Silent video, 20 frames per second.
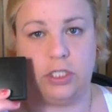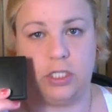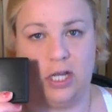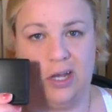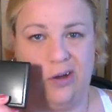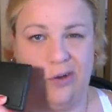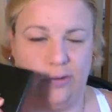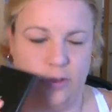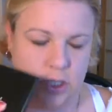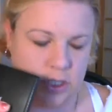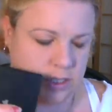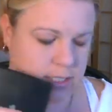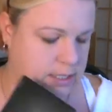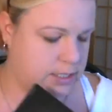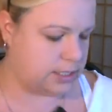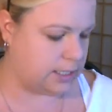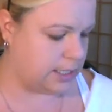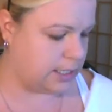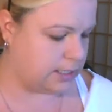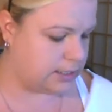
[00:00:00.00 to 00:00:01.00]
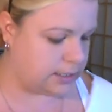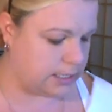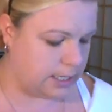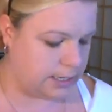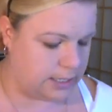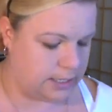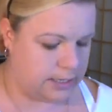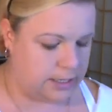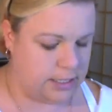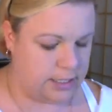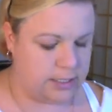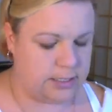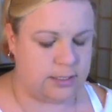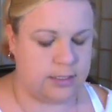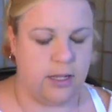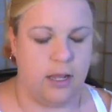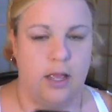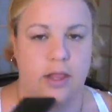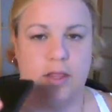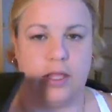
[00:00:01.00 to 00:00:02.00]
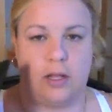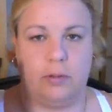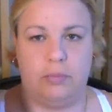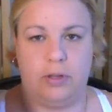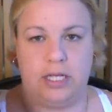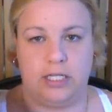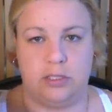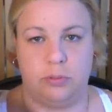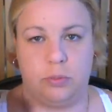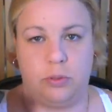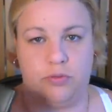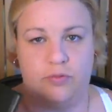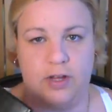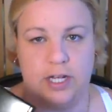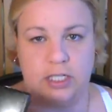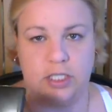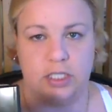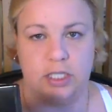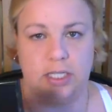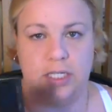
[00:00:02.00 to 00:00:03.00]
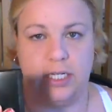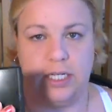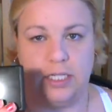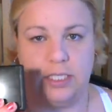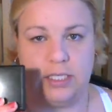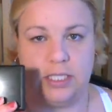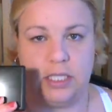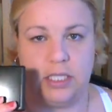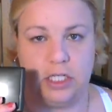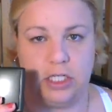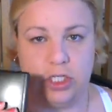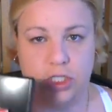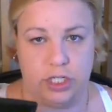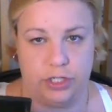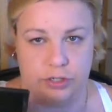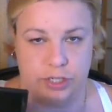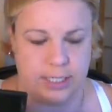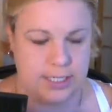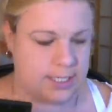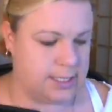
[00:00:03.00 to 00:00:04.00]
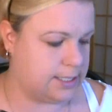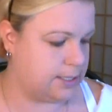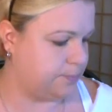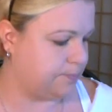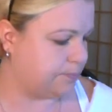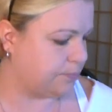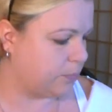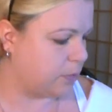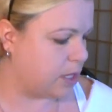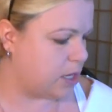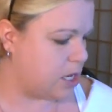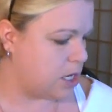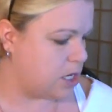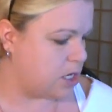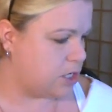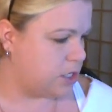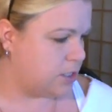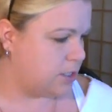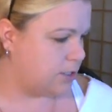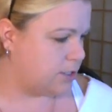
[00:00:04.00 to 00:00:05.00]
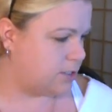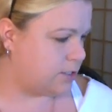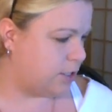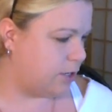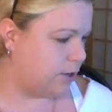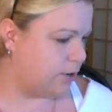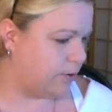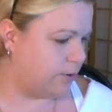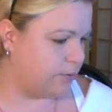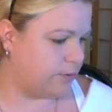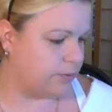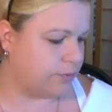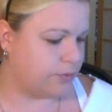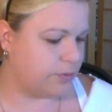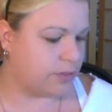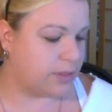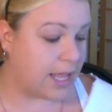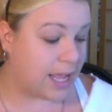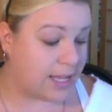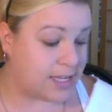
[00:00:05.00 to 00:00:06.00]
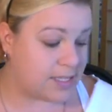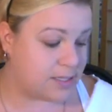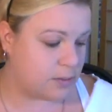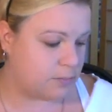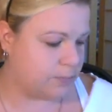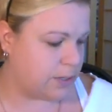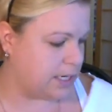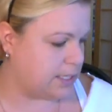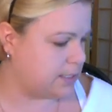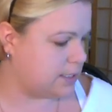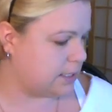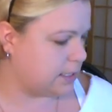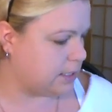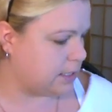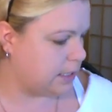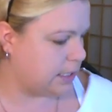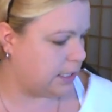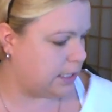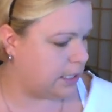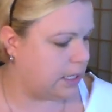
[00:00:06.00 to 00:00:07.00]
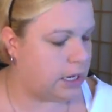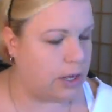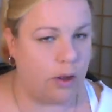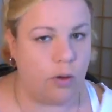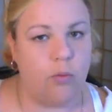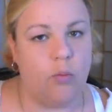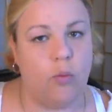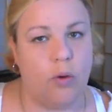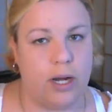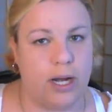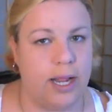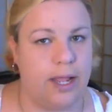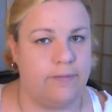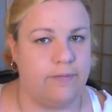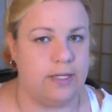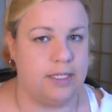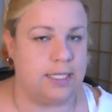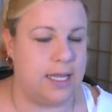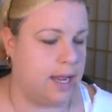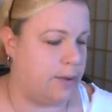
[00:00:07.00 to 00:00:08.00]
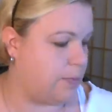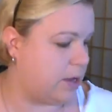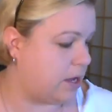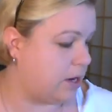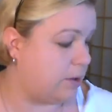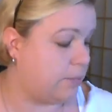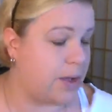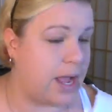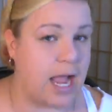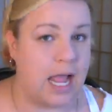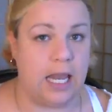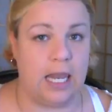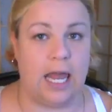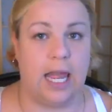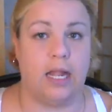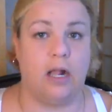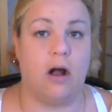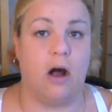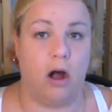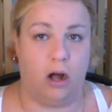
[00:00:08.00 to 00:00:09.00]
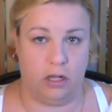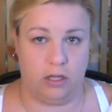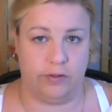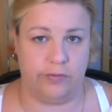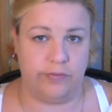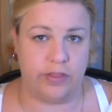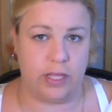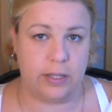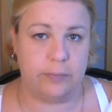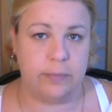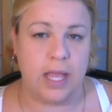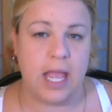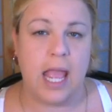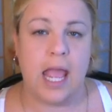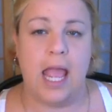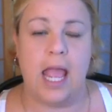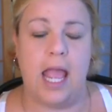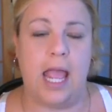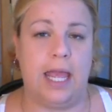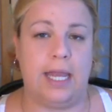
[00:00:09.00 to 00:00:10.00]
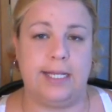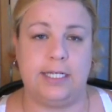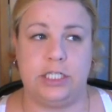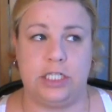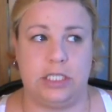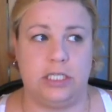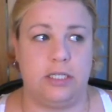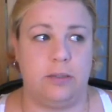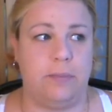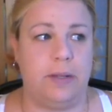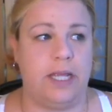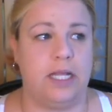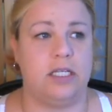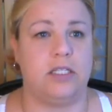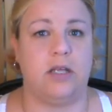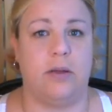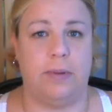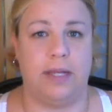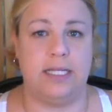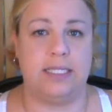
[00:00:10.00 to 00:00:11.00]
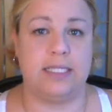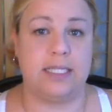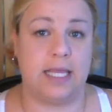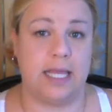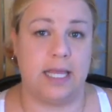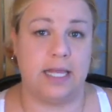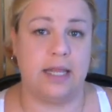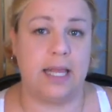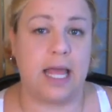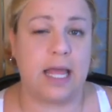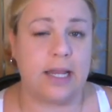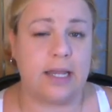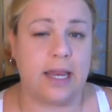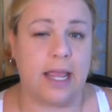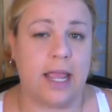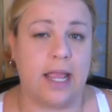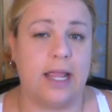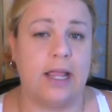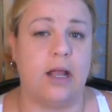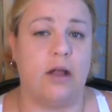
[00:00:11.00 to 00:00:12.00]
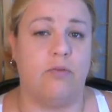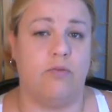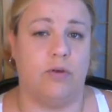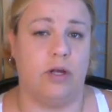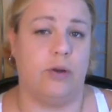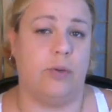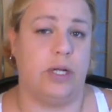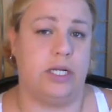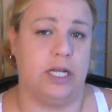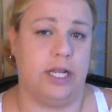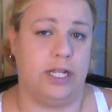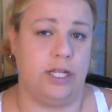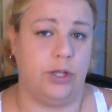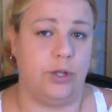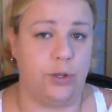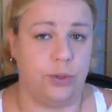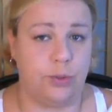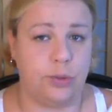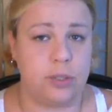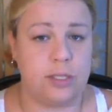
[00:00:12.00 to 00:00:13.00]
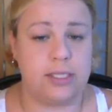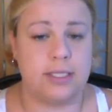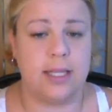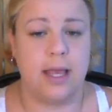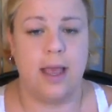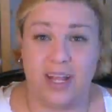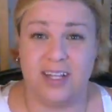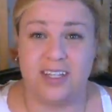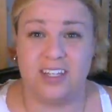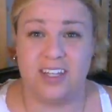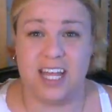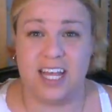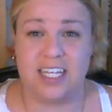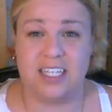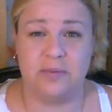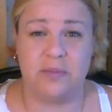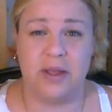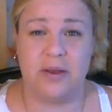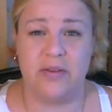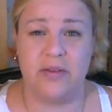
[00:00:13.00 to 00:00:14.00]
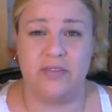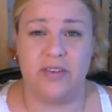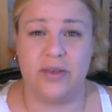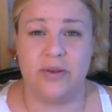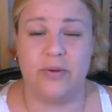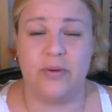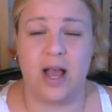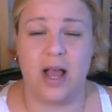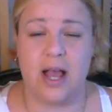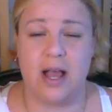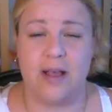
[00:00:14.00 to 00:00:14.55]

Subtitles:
So this is this, and then this, the complexion perfection, is the sheerest. So that's basically what I have to say about them. I like all of them, and it just depends on my skin that day of what one I use. So that's my review.